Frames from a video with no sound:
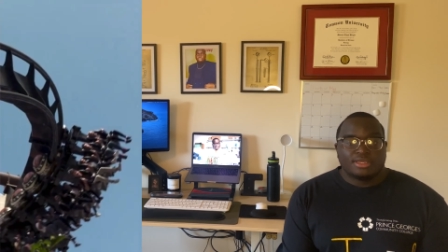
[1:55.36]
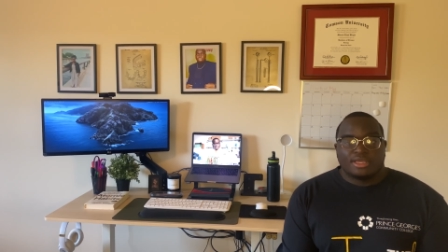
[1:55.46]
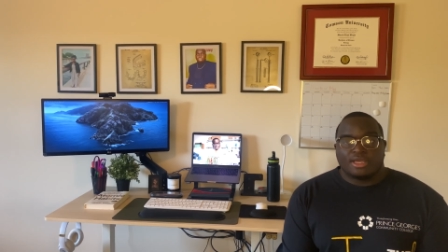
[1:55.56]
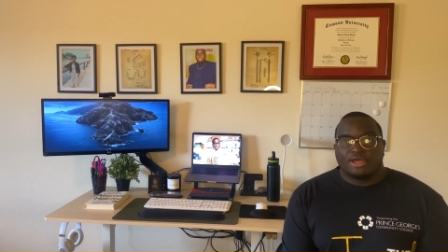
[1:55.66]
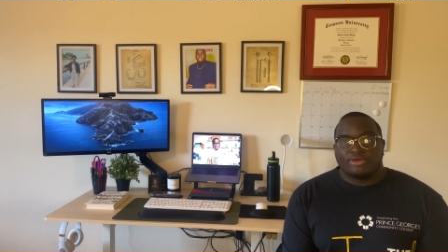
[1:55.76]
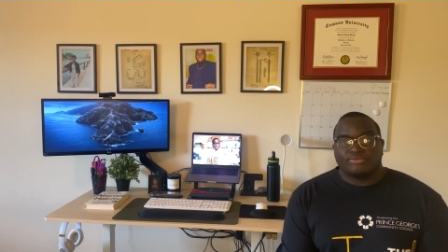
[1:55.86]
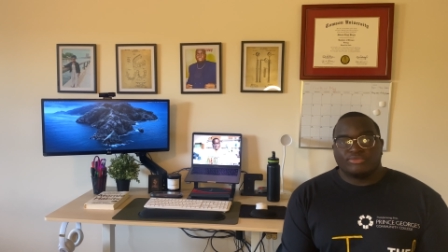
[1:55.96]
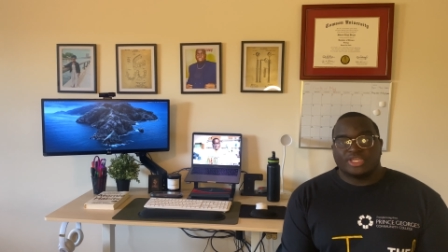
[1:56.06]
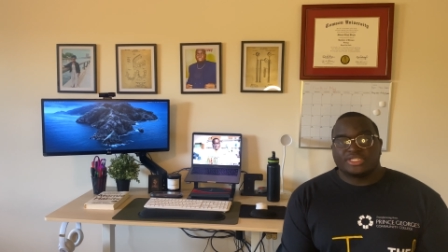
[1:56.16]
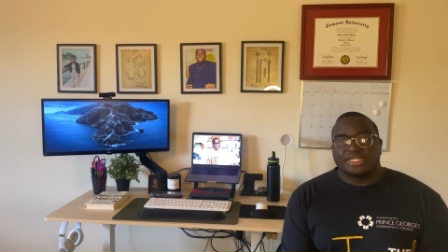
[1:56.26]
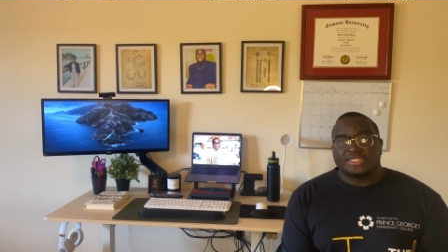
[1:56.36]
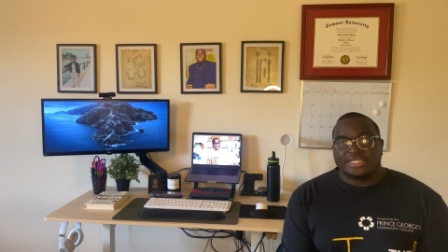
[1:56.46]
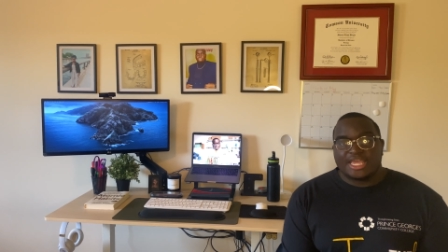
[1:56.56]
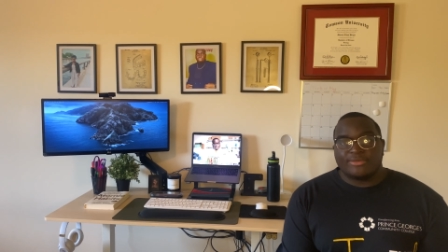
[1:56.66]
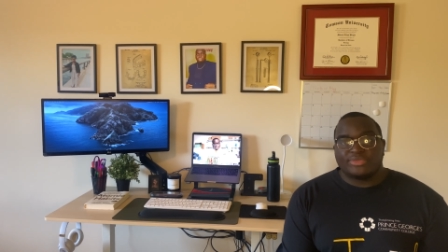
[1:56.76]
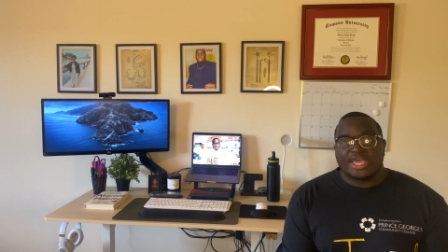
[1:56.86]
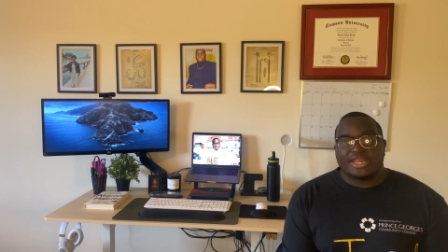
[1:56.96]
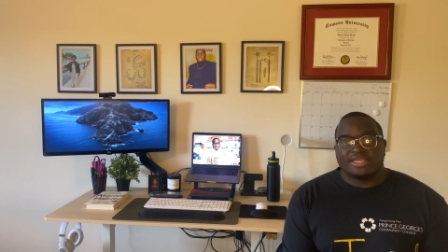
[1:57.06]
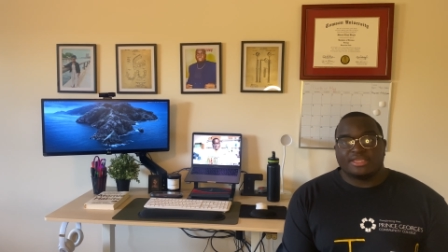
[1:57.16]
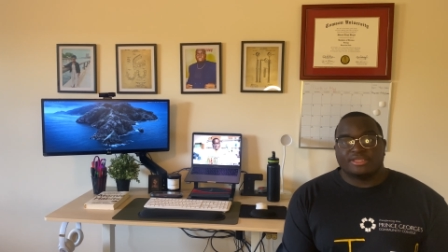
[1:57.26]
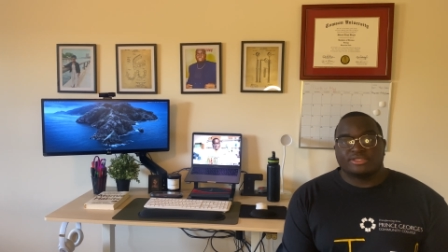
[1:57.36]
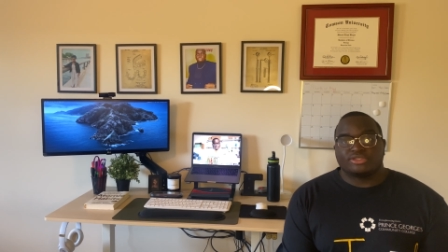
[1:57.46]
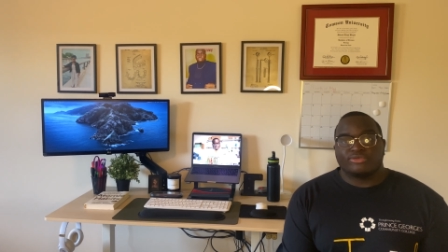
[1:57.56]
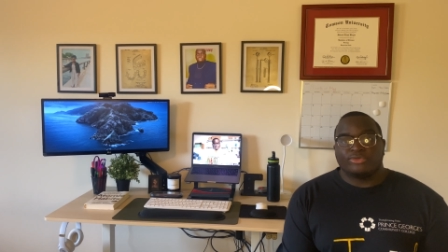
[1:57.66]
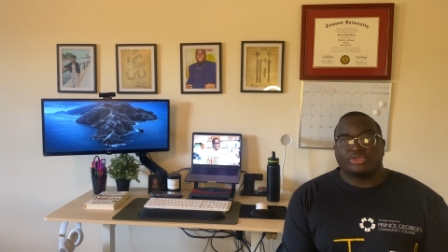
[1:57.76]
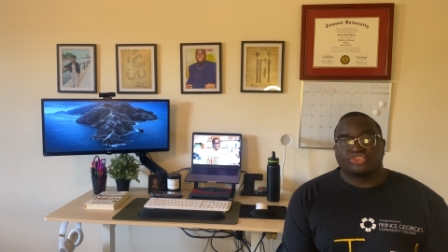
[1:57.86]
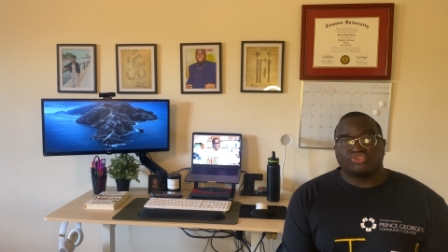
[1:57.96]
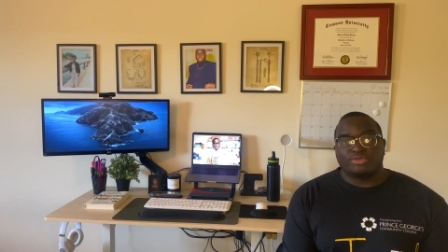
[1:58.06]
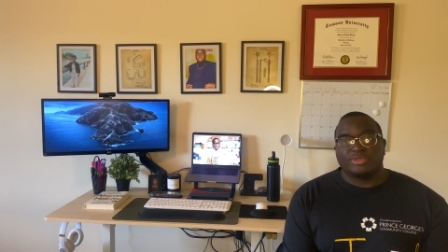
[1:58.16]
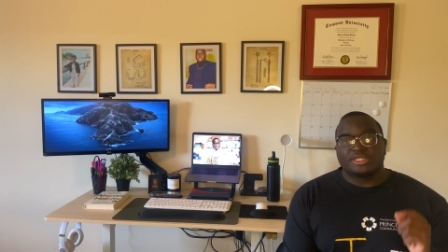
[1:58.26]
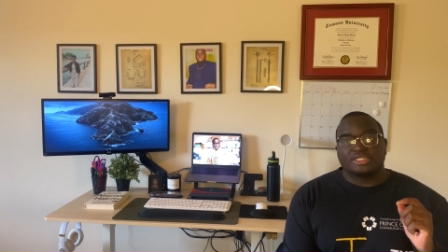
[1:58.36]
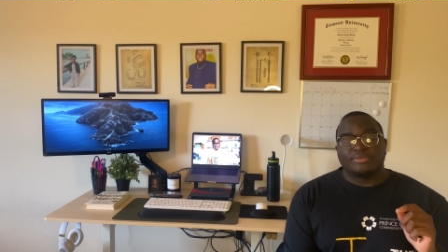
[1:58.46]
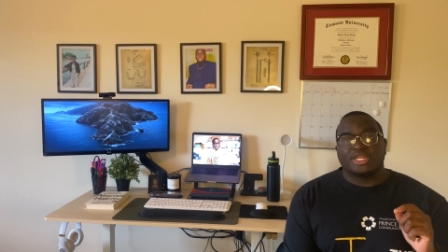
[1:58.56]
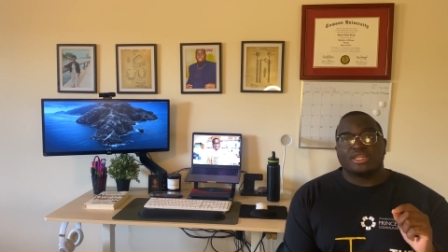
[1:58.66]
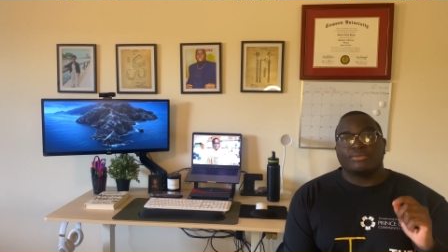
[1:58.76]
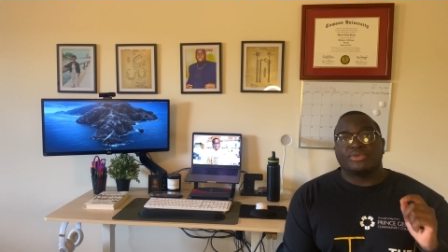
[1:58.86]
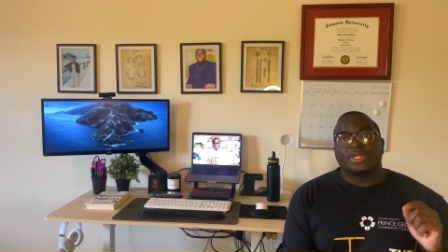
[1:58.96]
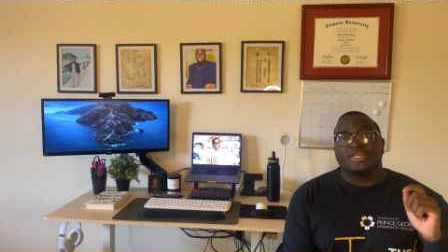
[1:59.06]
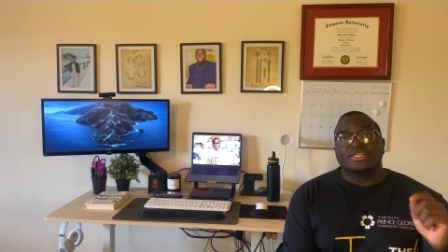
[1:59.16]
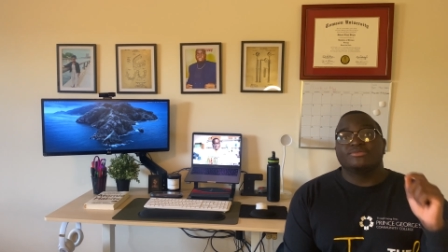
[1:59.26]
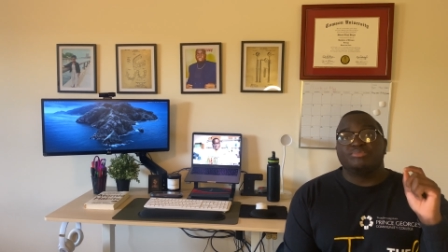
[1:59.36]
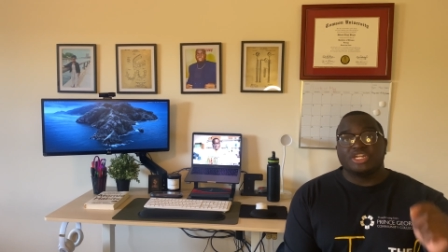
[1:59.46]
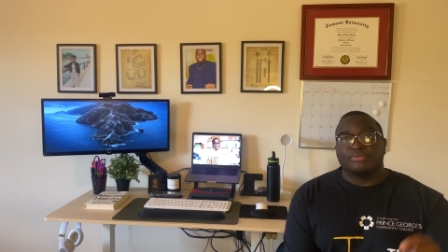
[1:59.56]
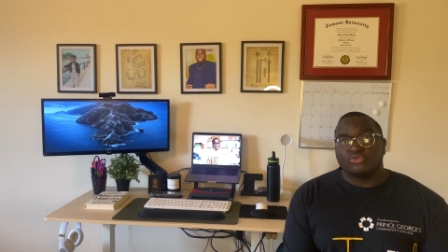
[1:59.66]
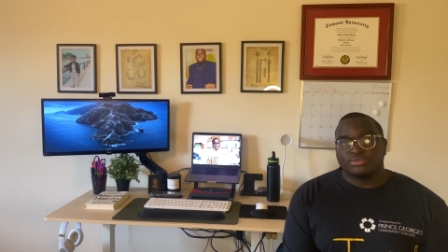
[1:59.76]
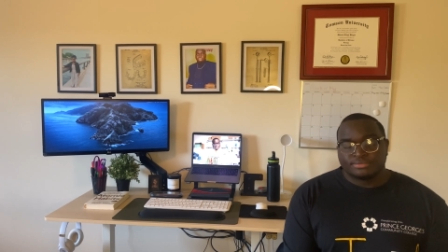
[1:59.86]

Um, it's an exam that is extremely intimidating, but it is beatable.